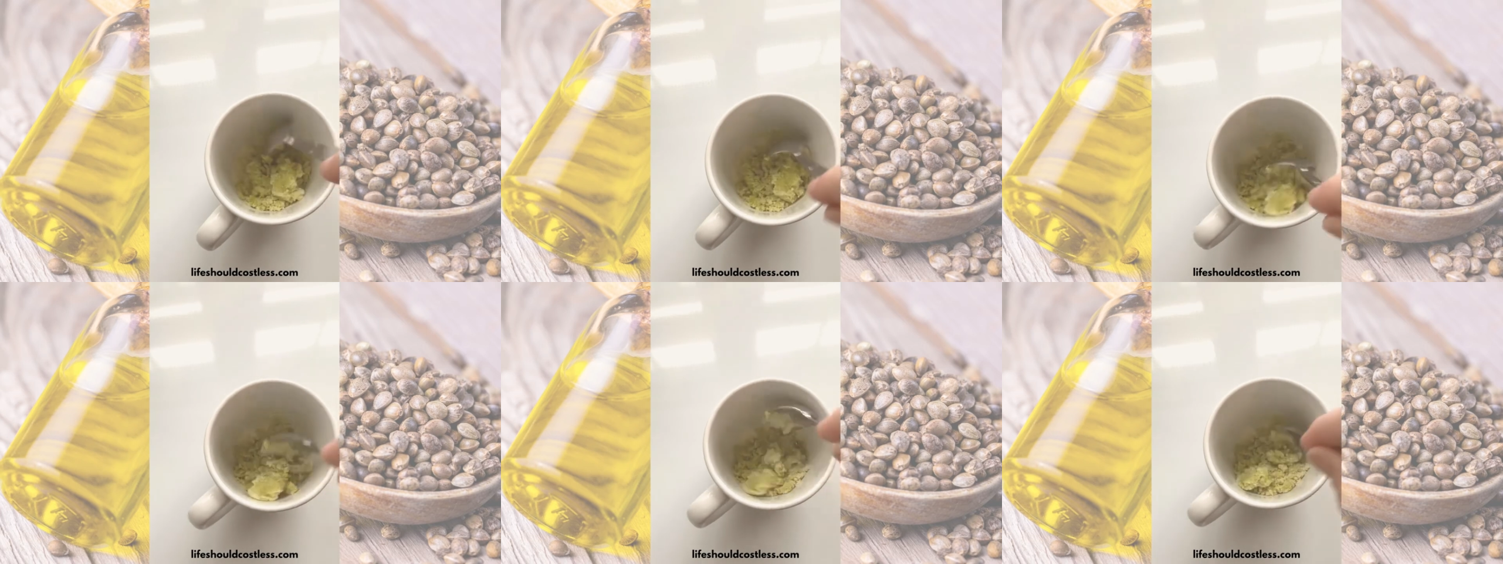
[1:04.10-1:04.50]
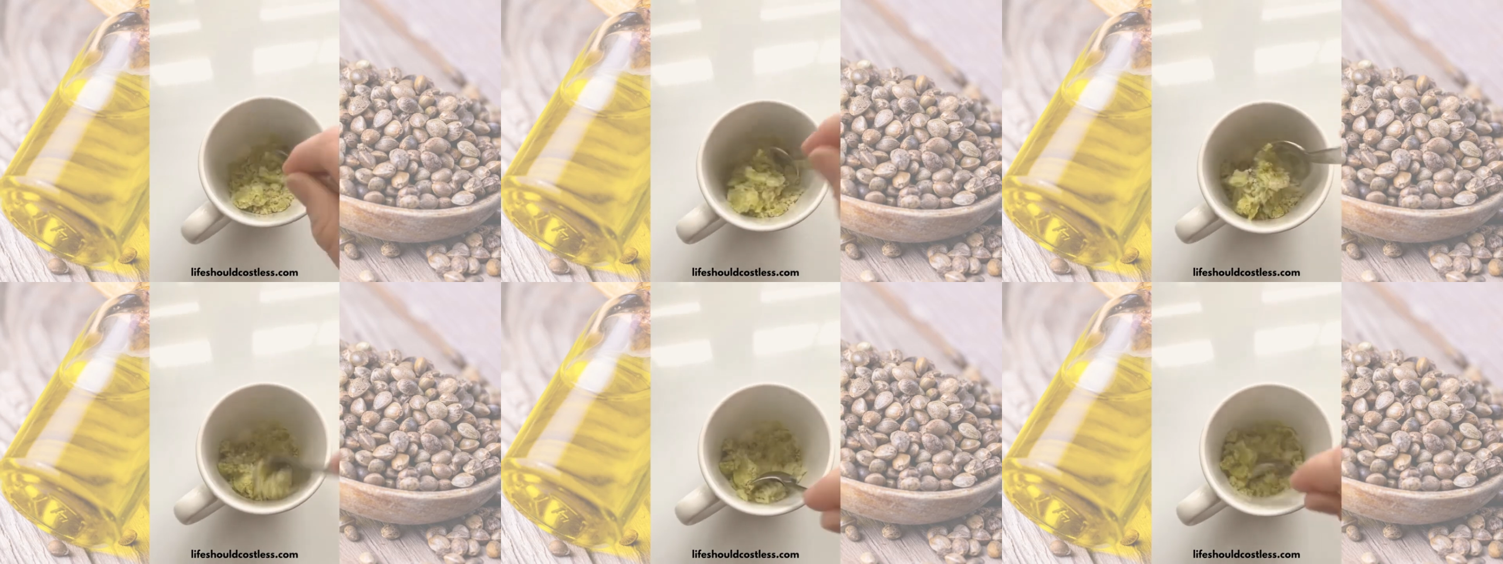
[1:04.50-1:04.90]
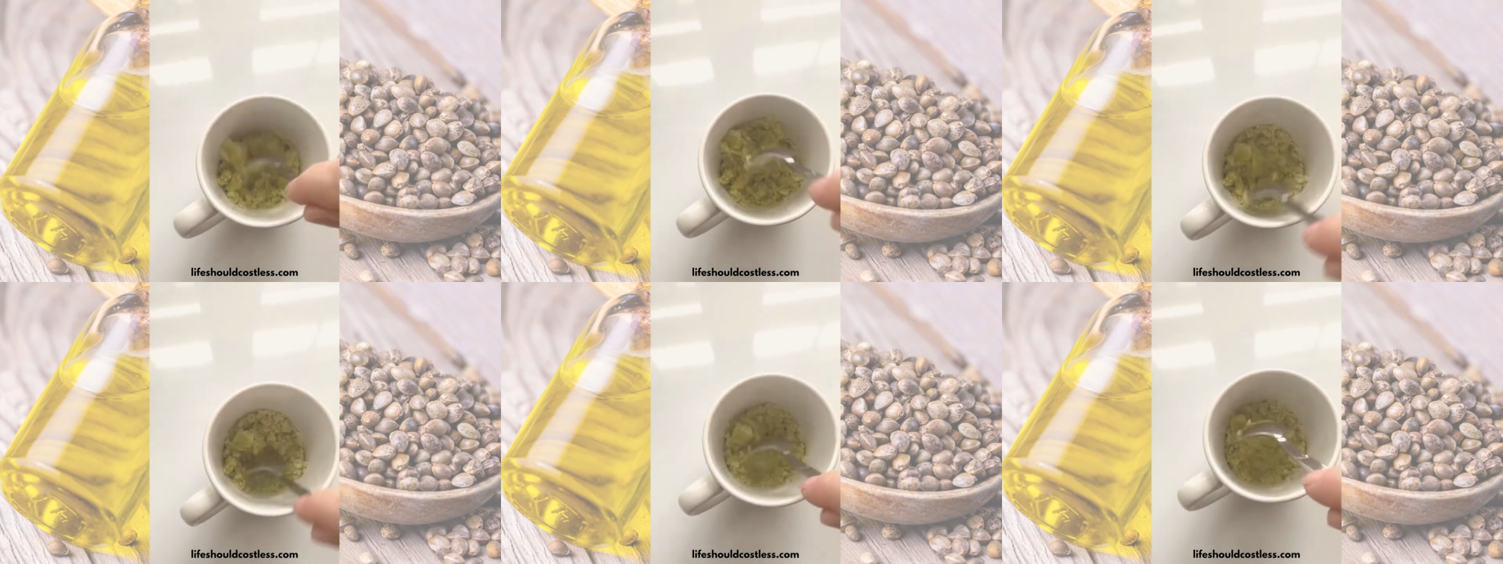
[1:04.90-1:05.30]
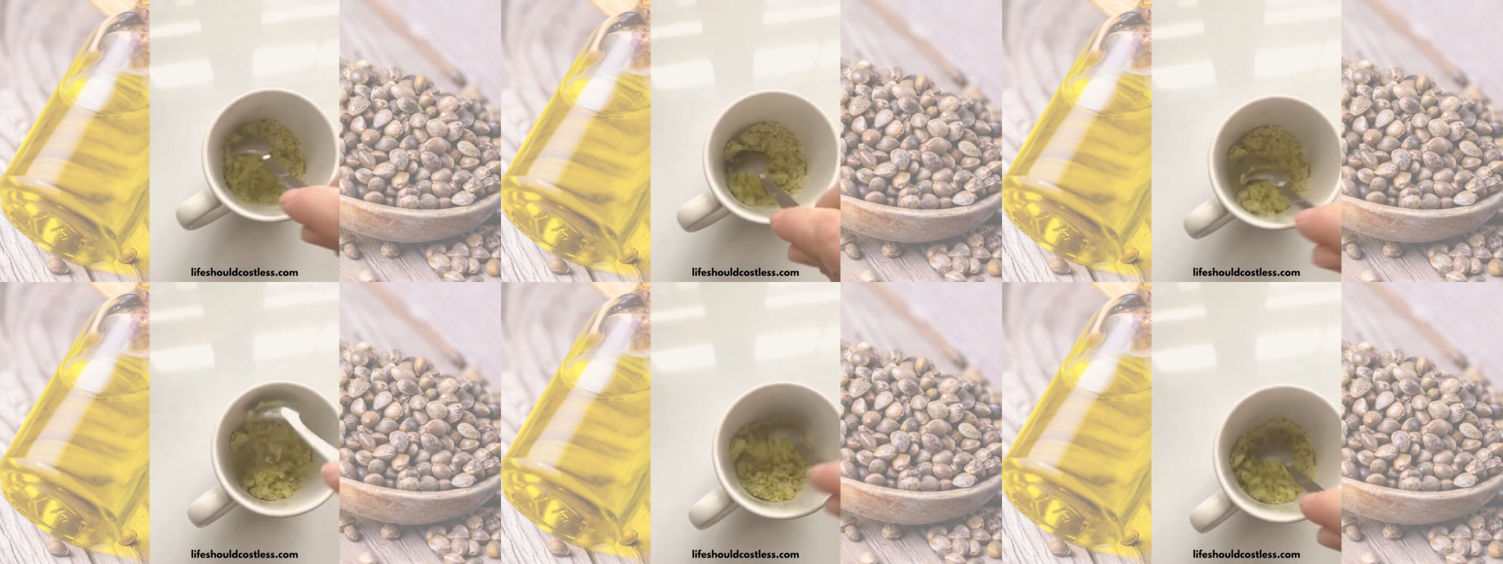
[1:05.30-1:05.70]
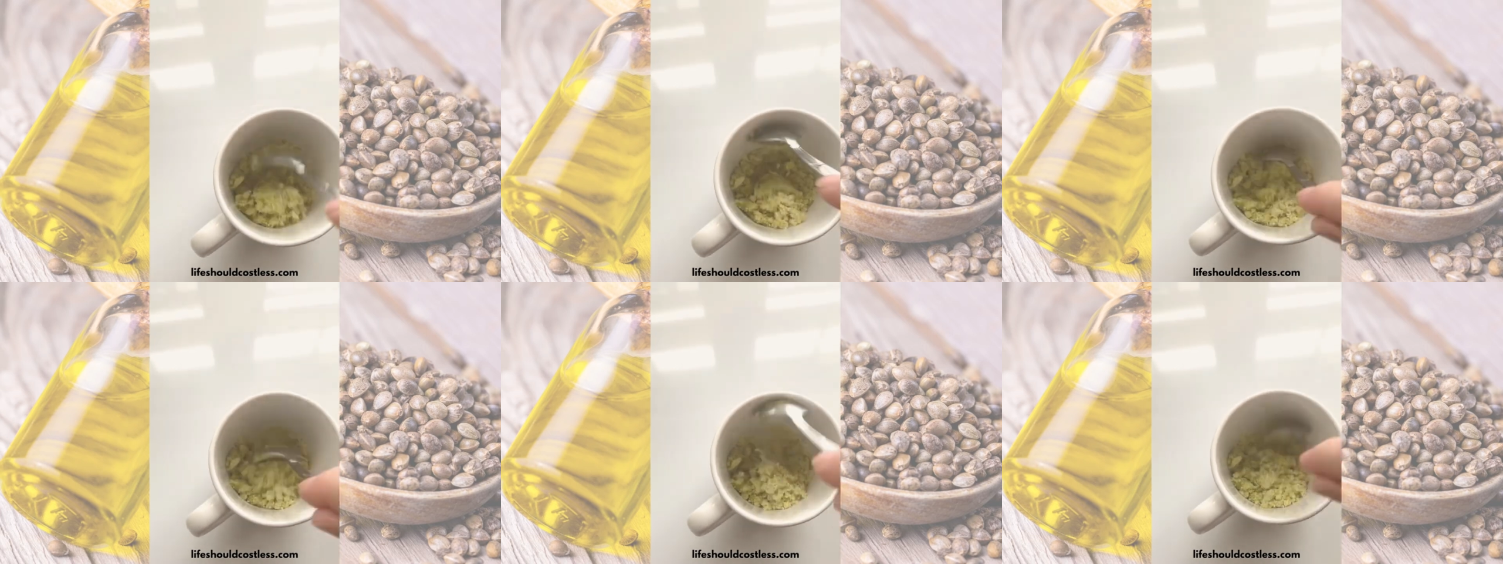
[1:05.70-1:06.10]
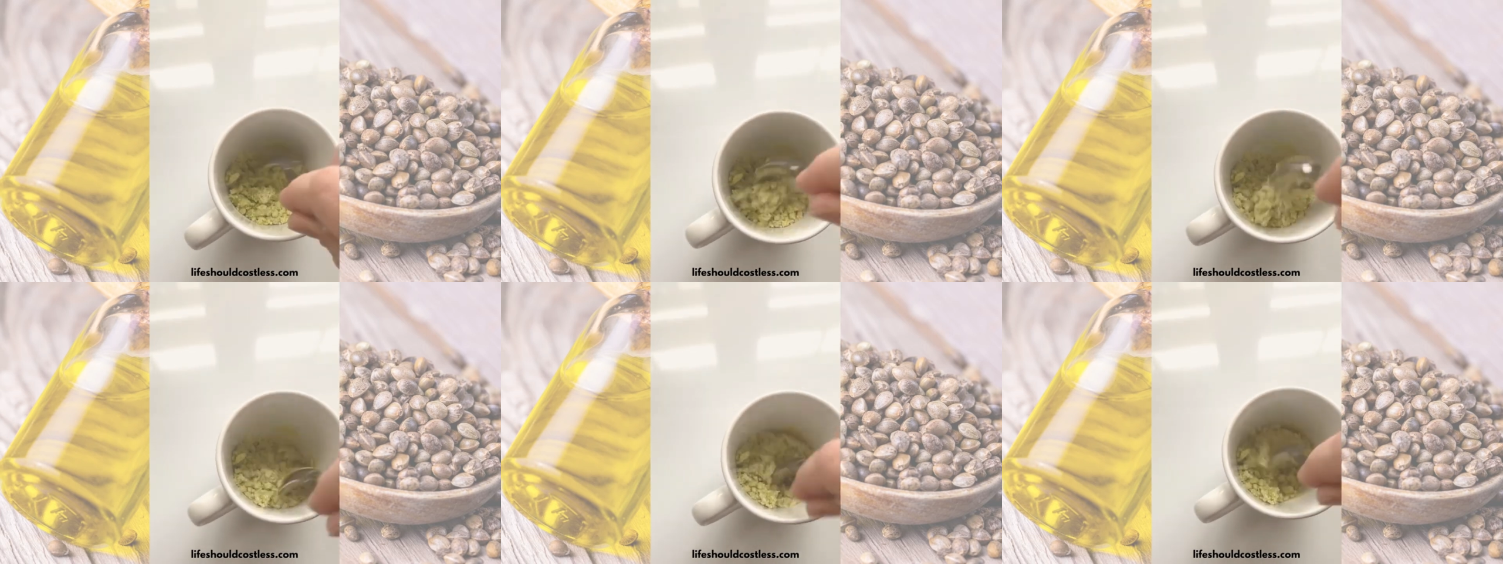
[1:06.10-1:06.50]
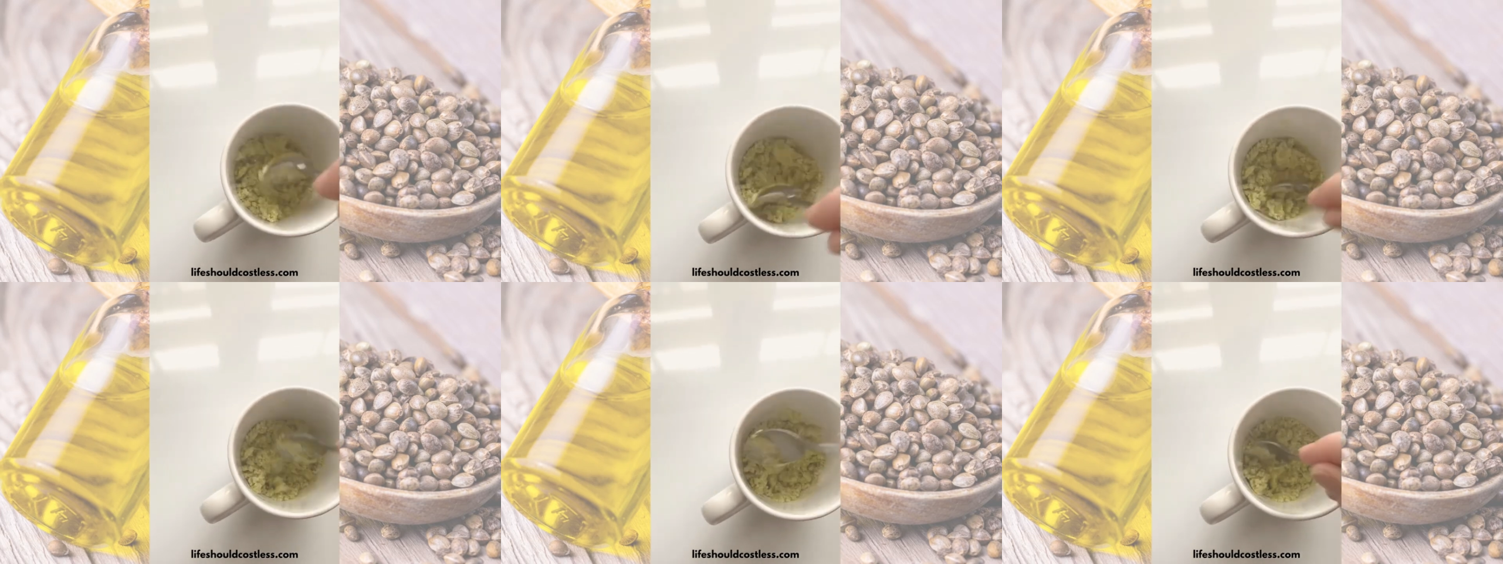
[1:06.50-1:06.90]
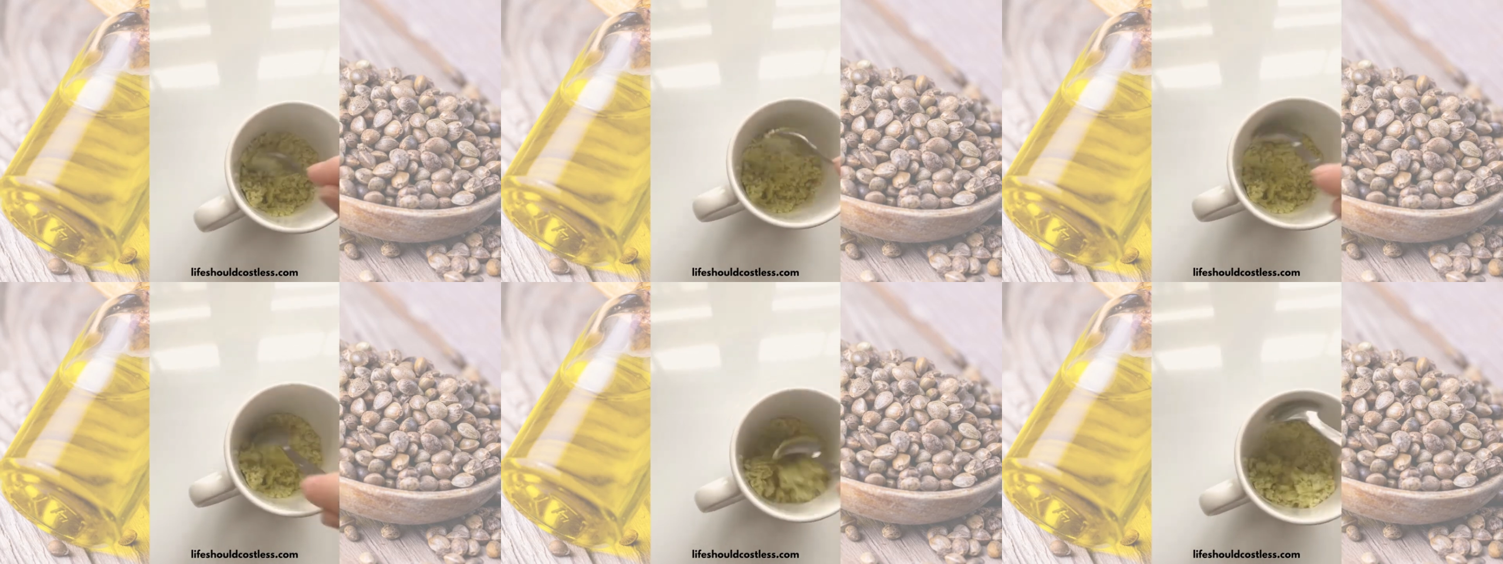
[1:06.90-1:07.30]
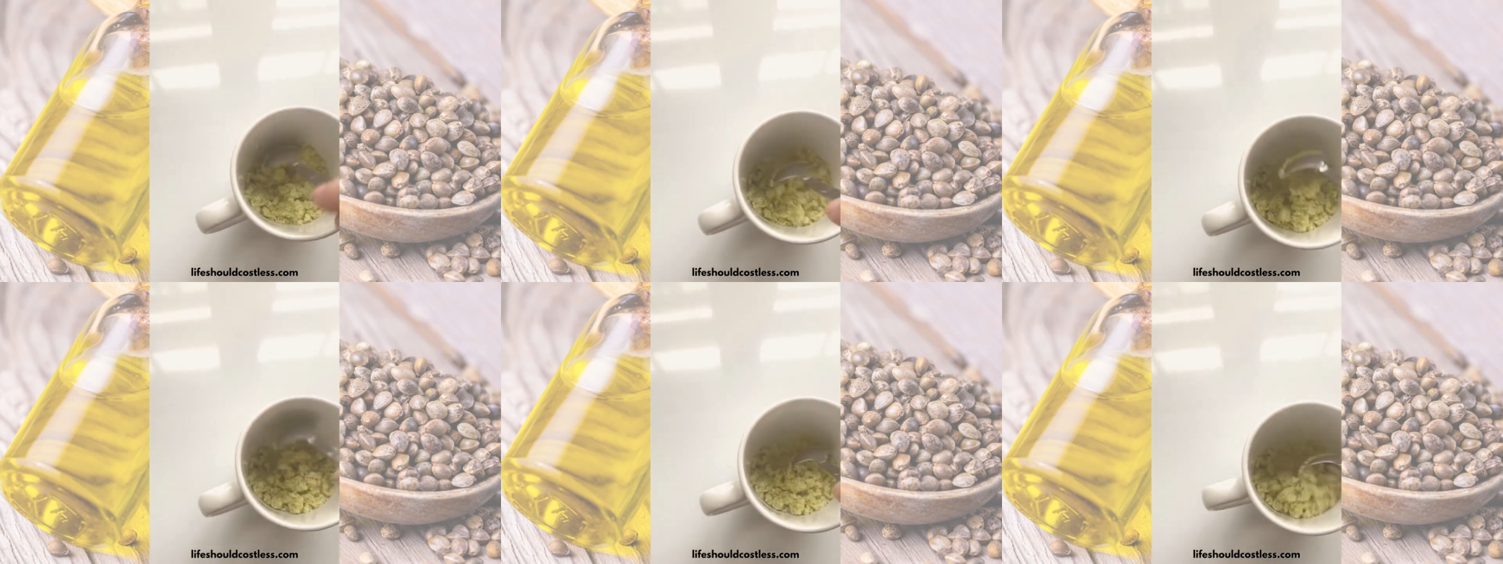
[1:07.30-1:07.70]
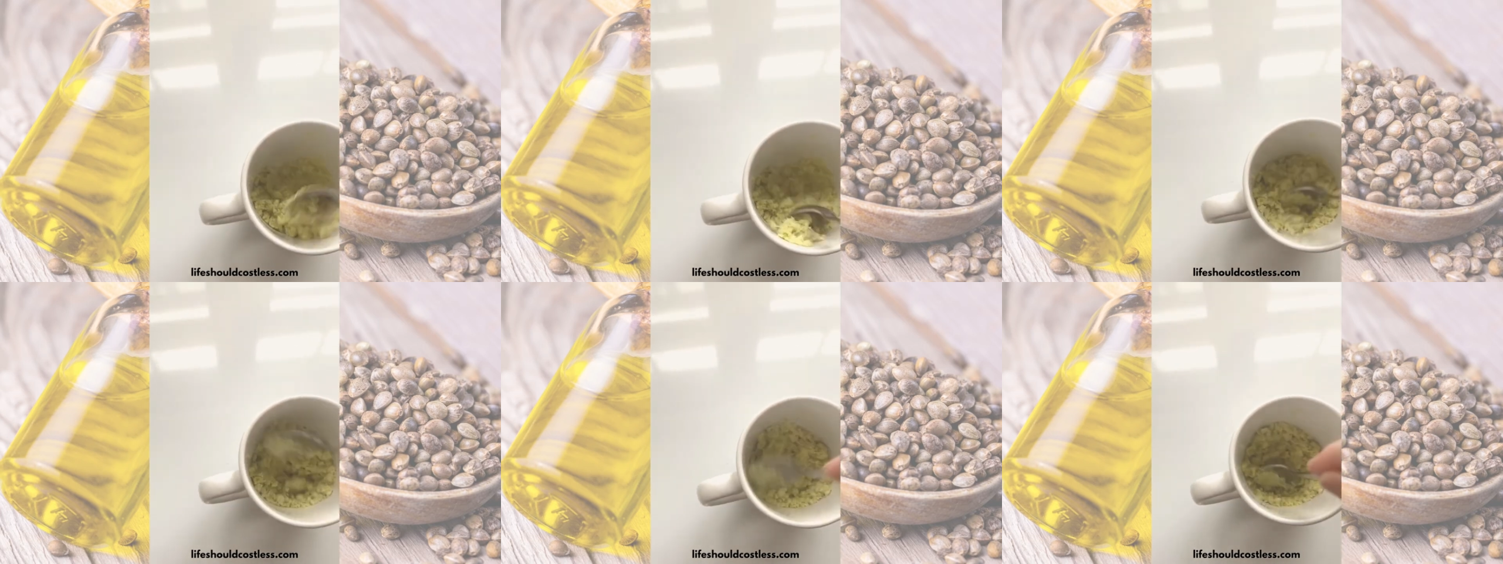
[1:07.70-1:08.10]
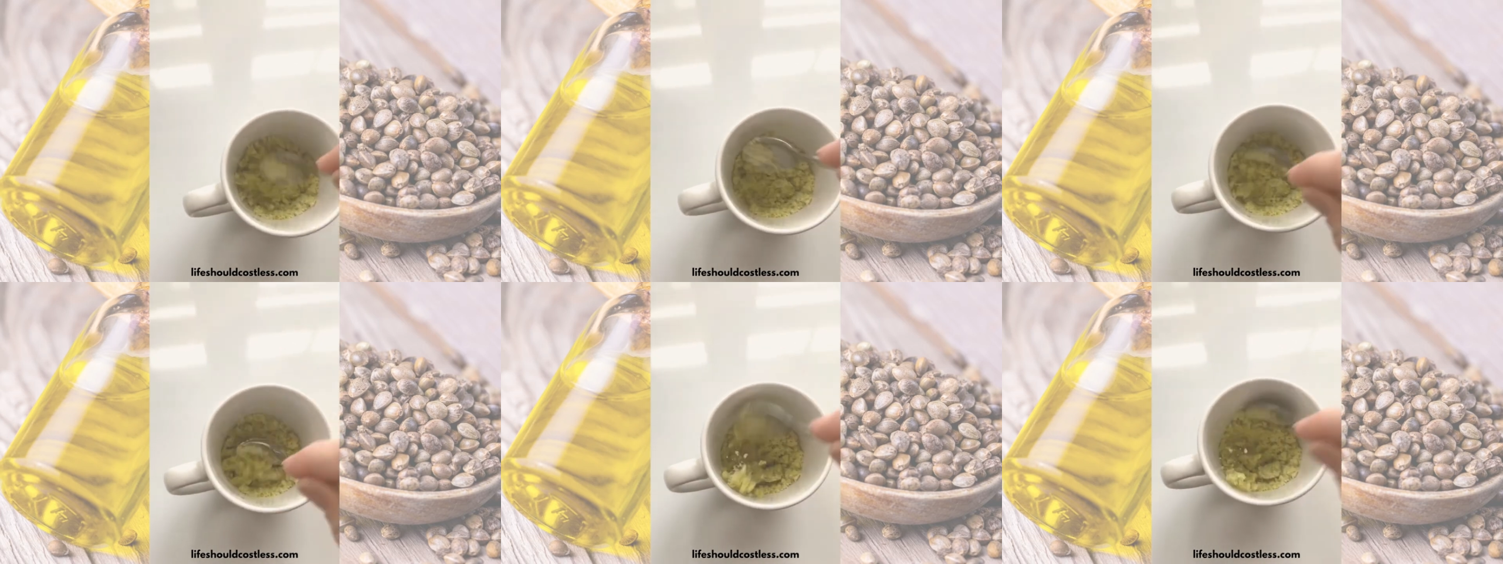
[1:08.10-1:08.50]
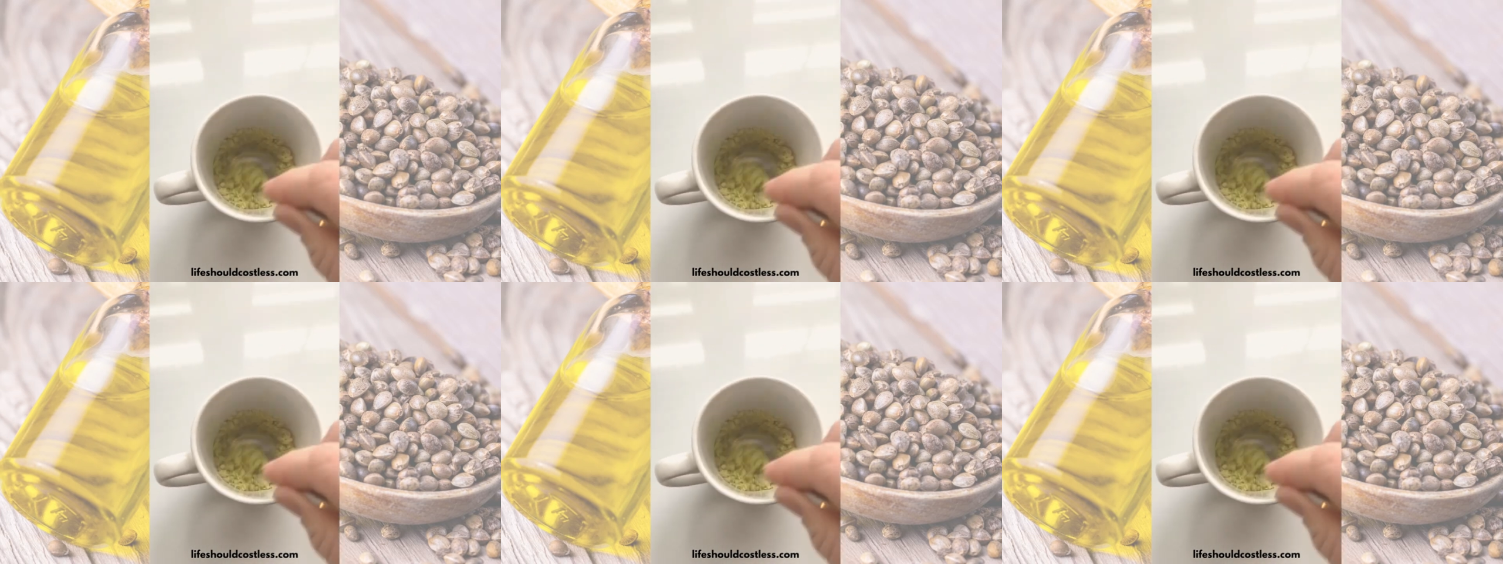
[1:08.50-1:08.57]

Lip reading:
(no speaker visible)